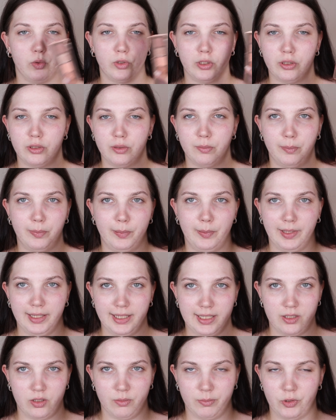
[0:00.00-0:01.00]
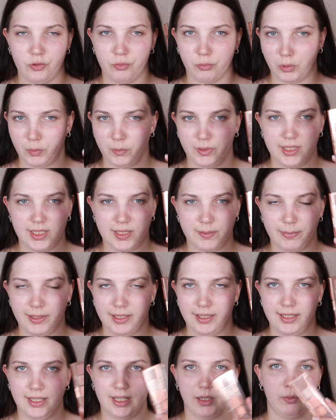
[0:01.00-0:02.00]
I wanted to play so much more with this
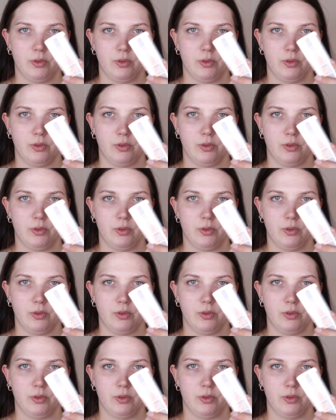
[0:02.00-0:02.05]
palette.